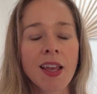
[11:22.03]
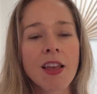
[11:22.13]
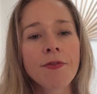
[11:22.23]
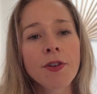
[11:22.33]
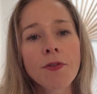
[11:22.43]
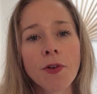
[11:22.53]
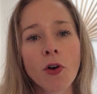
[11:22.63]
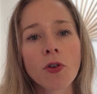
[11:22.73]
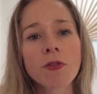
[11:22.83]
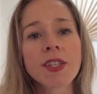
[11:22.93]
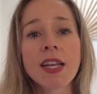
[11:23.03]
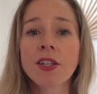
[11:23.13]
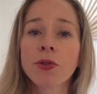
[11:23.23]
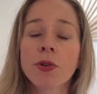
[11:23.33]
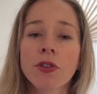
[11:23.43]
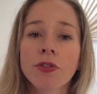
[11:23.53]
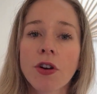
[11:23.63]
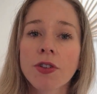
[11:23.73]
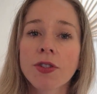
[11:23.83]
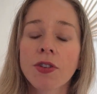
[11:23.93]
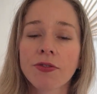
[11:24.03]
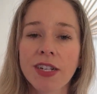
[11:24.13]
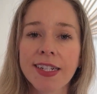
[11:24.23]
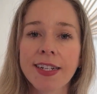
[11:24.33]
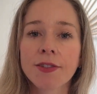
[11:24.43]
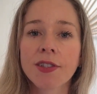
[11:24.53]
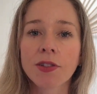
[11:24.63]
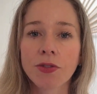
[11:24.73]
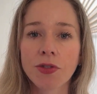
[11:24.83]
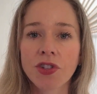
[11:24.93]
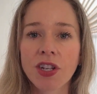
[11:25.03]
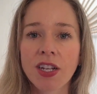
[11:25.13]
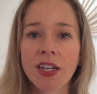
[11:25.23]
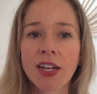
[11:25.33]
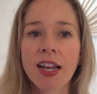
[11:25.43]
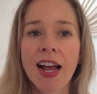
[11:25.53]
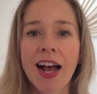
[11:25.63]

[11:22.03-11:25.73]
If it evolves into a cross-retail solution,